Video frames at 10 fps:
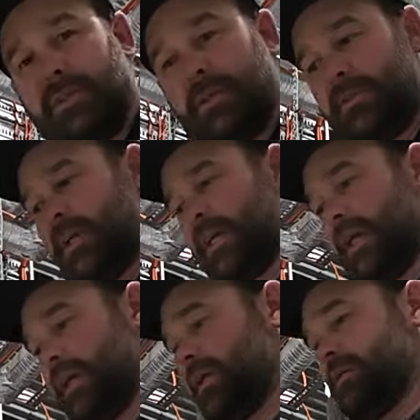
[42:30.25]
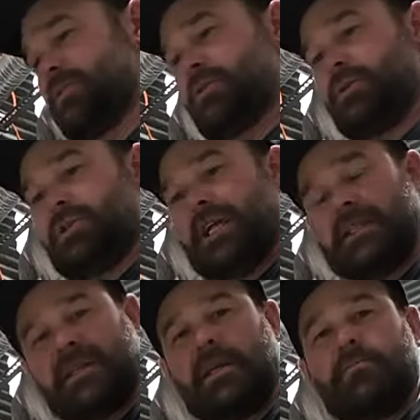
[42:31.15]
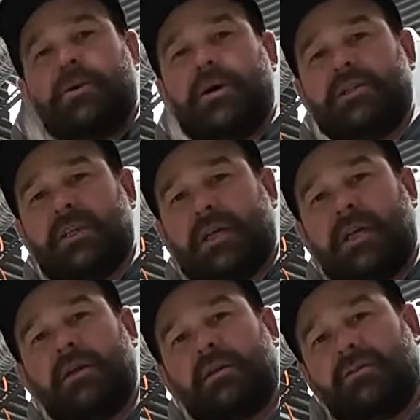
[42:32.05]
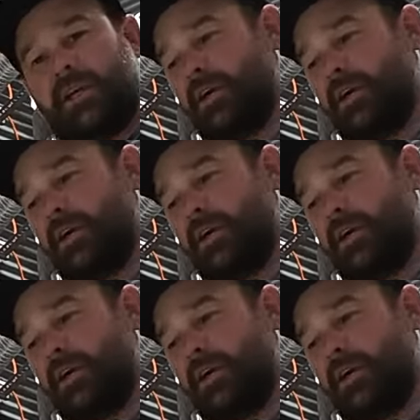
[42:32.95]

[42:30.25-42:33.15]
smells like egg, it's a good chance they didn't purge their kettle of any